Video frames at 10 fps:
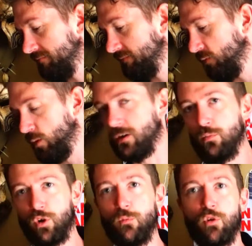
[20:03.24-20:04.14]
work
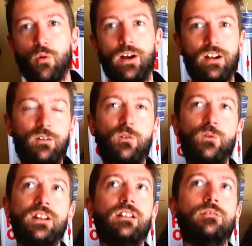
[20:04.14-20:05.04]
more and more on my
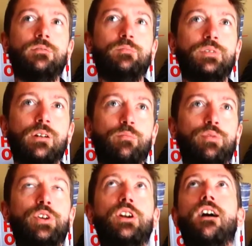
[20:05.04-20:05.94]
own and become
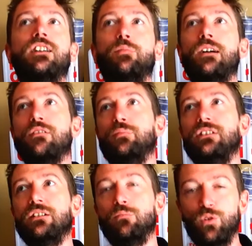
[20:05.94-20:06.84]
preoccupied with
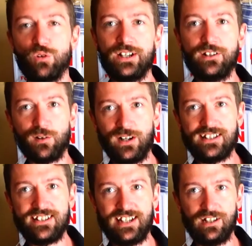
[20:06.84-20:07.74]
being more
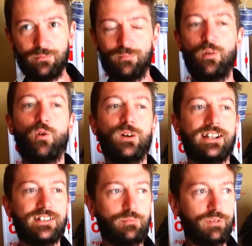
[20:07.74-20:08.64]
interesting and more
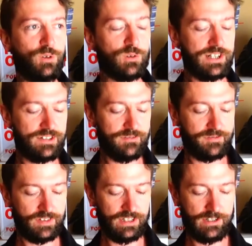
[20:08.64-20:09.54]
explorative
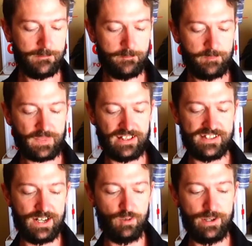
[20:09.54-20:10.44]
is
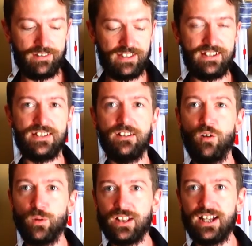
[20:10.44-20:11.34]
that I'll make things that no
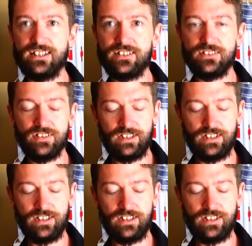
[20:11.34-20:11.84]
one likes.